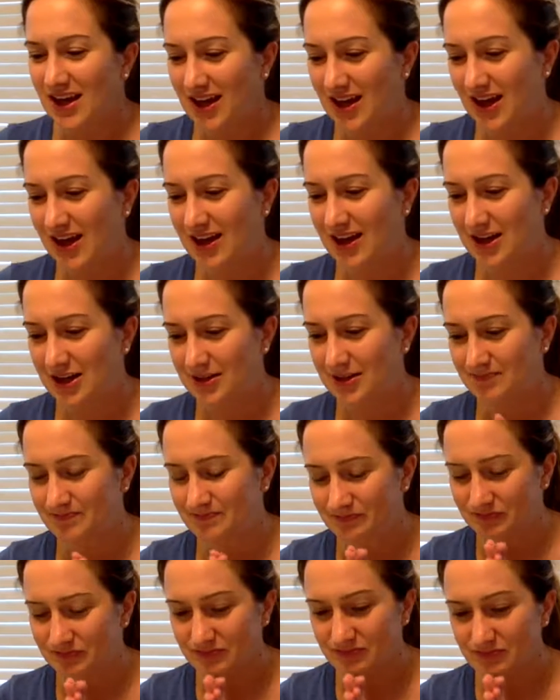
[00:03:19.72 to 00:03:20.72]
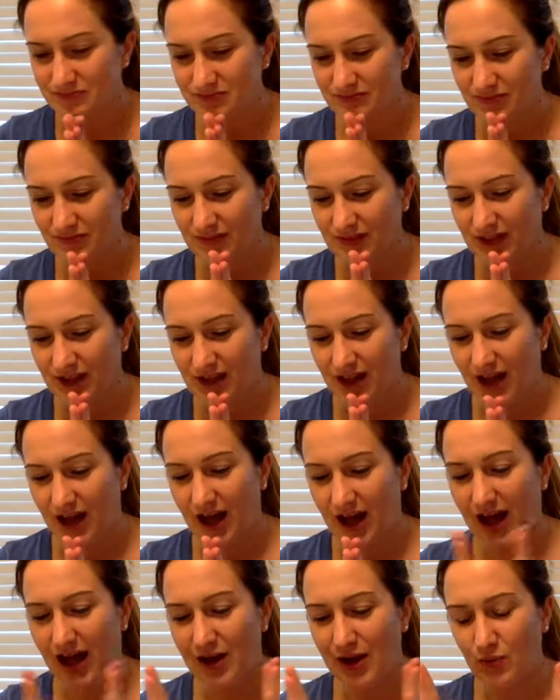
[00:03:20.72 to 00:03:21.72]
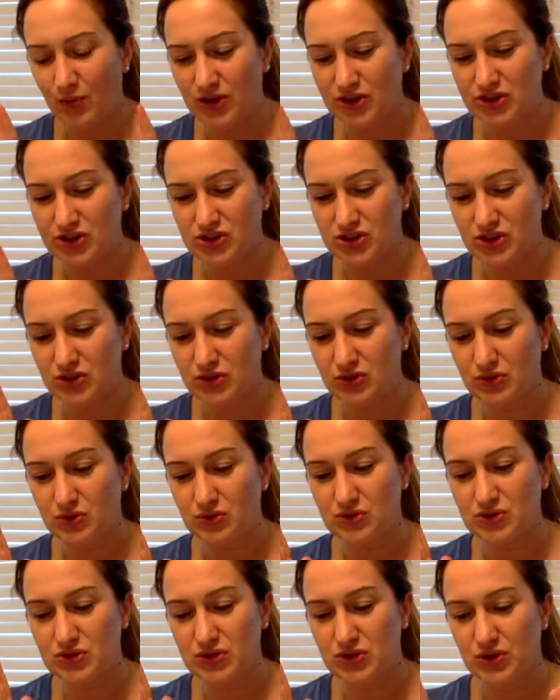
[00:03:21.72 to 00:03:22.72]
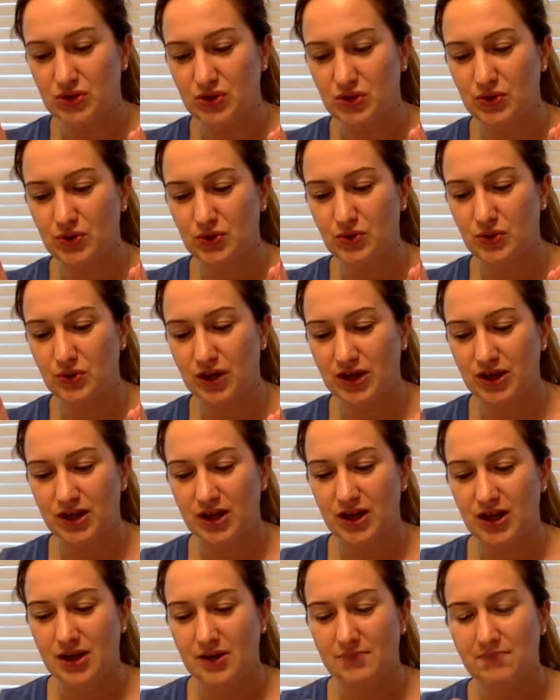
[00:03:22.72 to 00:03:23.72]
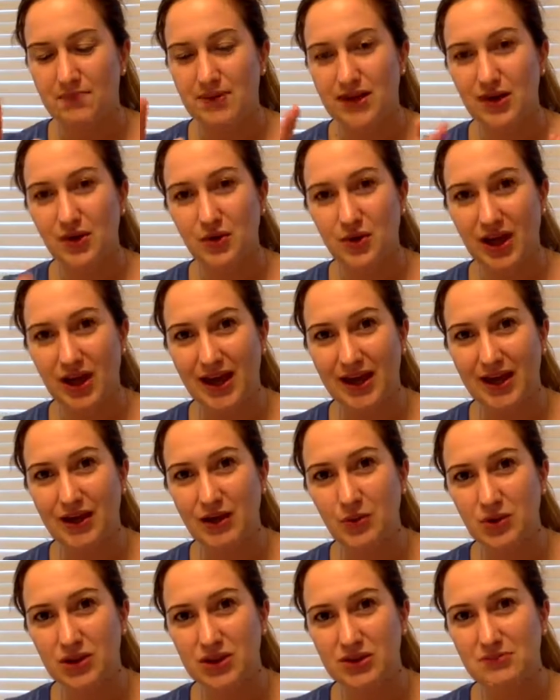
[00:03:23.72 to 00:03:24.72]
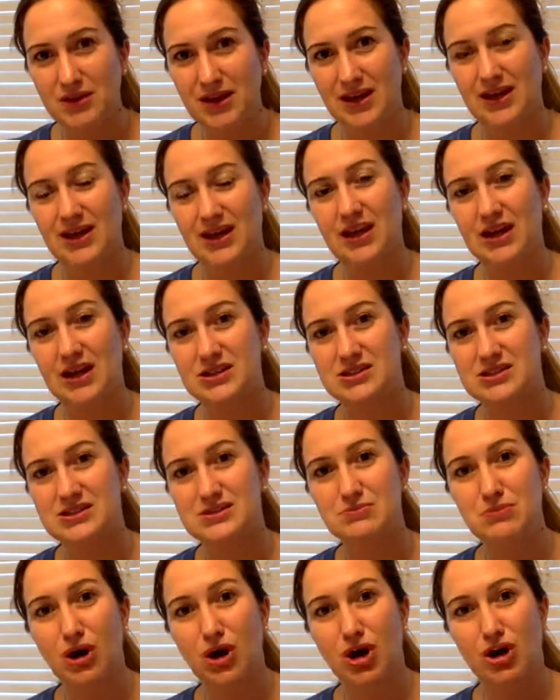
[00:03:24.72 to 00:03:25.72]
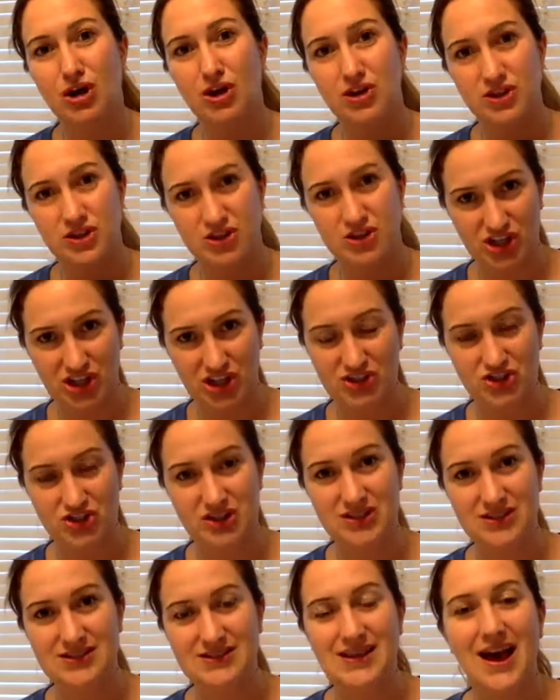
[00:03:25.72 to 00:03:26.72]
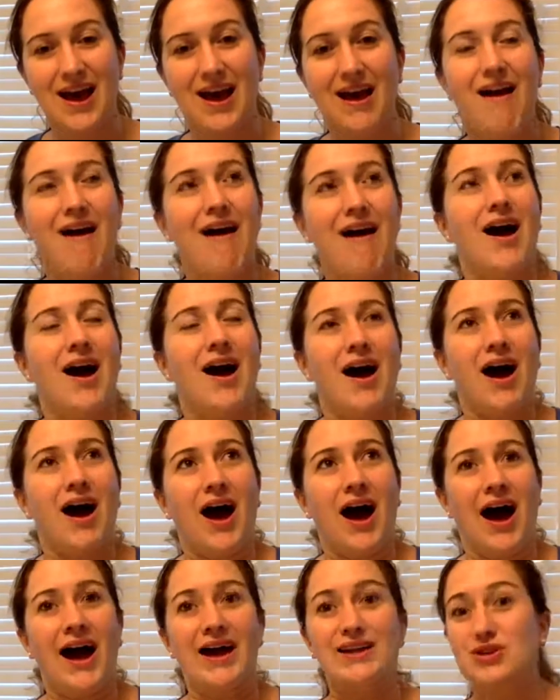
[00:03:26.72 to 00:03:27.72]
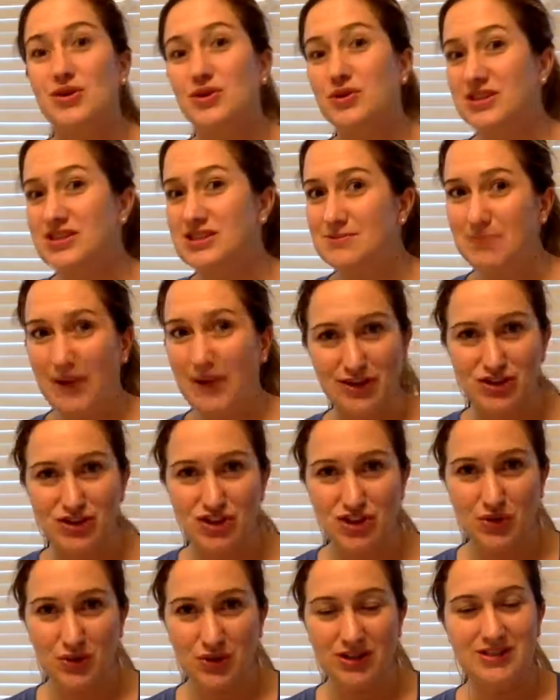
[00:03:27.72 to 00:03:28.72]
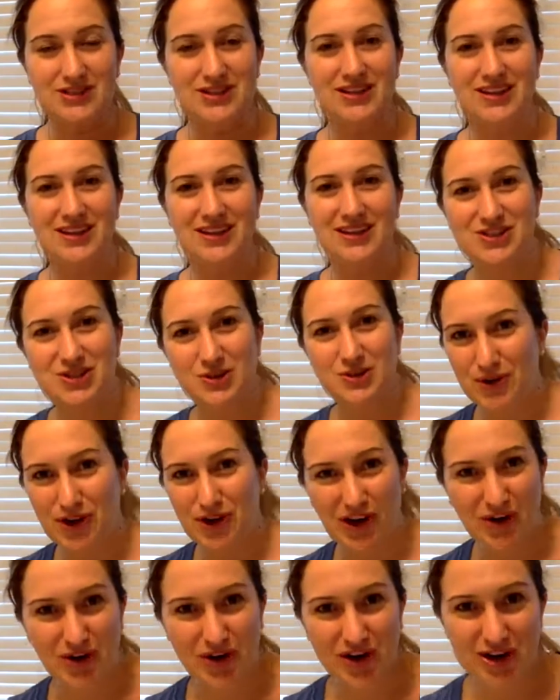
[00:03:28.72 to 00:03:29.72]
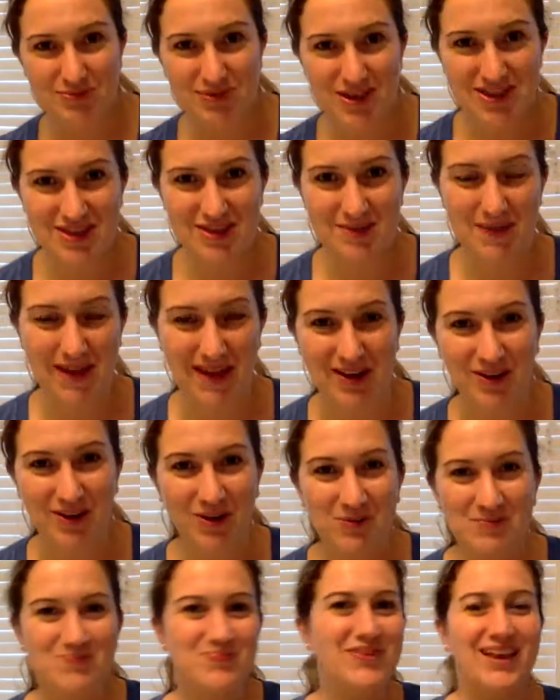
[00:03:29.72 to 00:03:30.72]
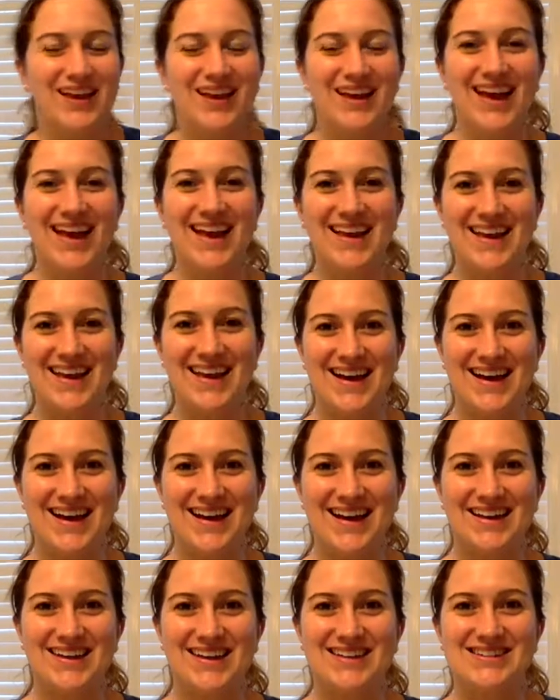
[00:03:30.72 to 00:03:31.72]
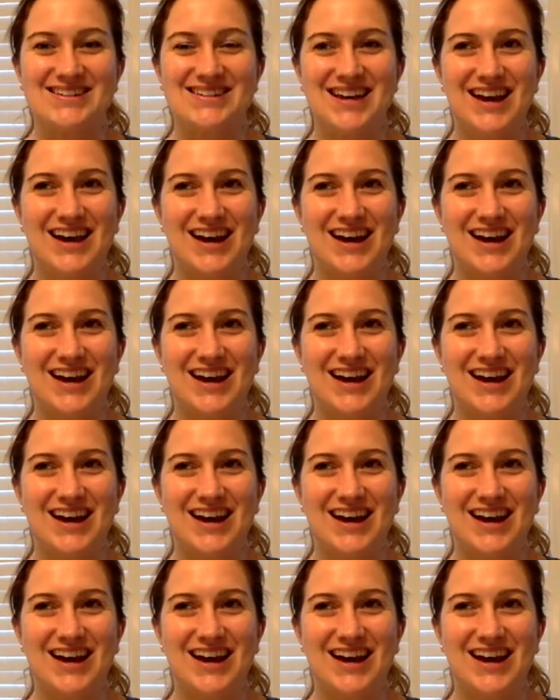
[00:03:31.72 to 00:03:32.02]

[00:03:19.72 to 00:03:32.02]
that. I want you to be okay with making small changes. I don't expect you to get your program in the mail and